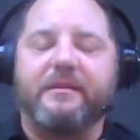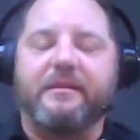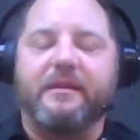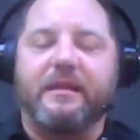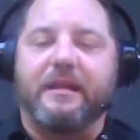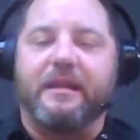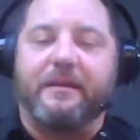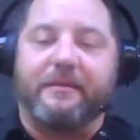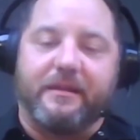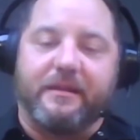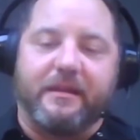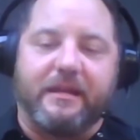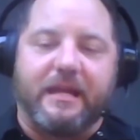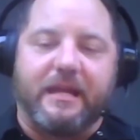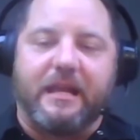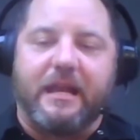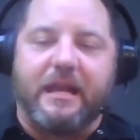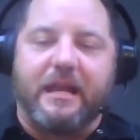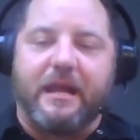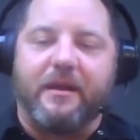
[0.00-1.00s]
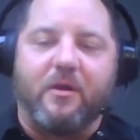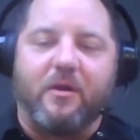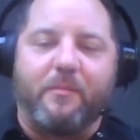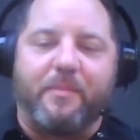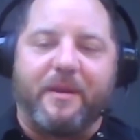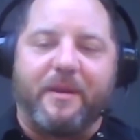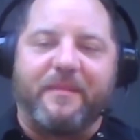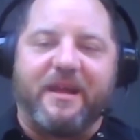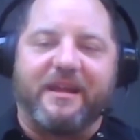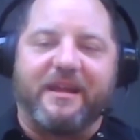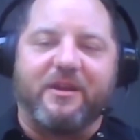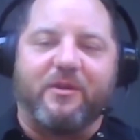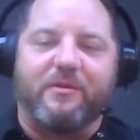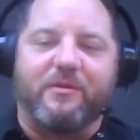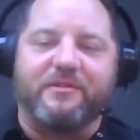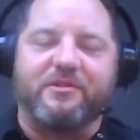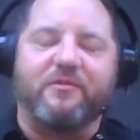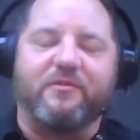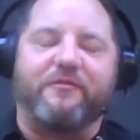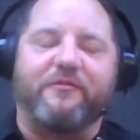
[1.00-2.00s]
And again, I hope I'm not
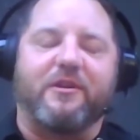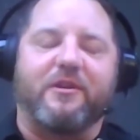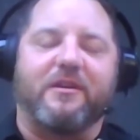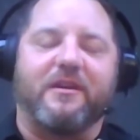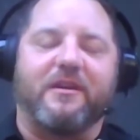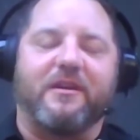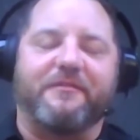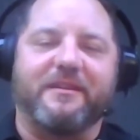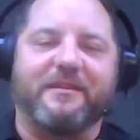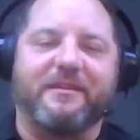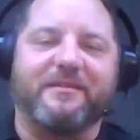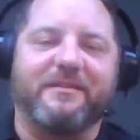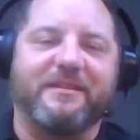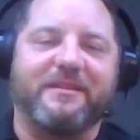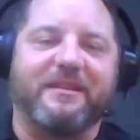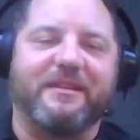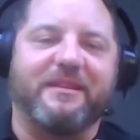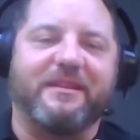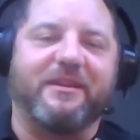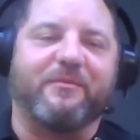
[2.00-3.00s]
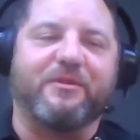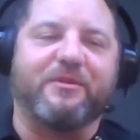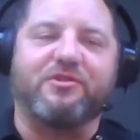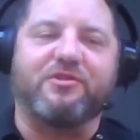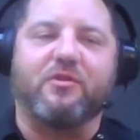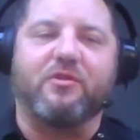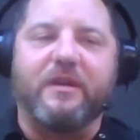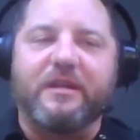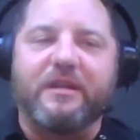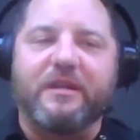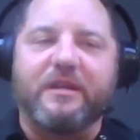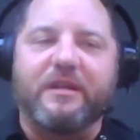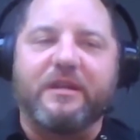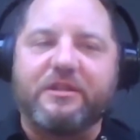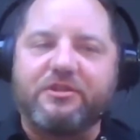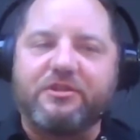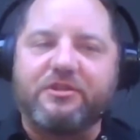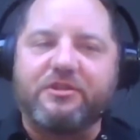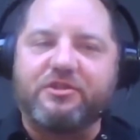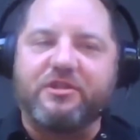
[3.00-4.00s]
going too far off the original
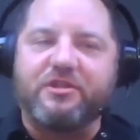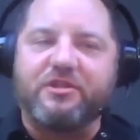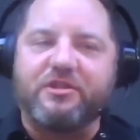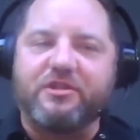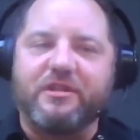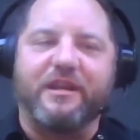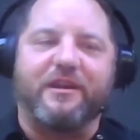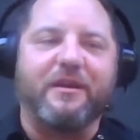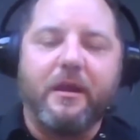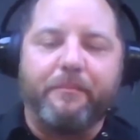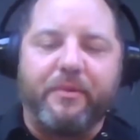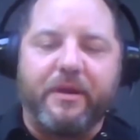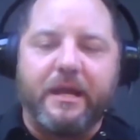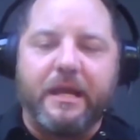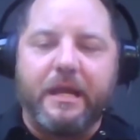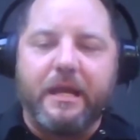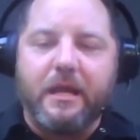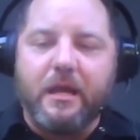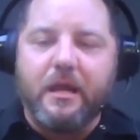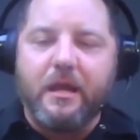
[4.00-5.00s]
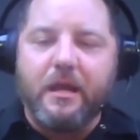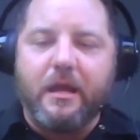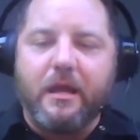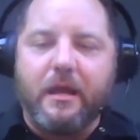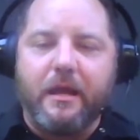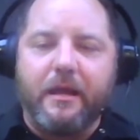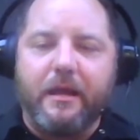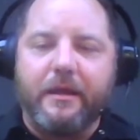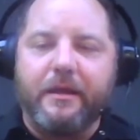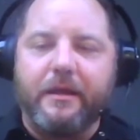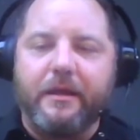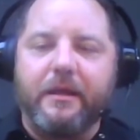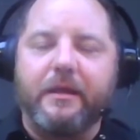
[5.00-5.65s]
question here, but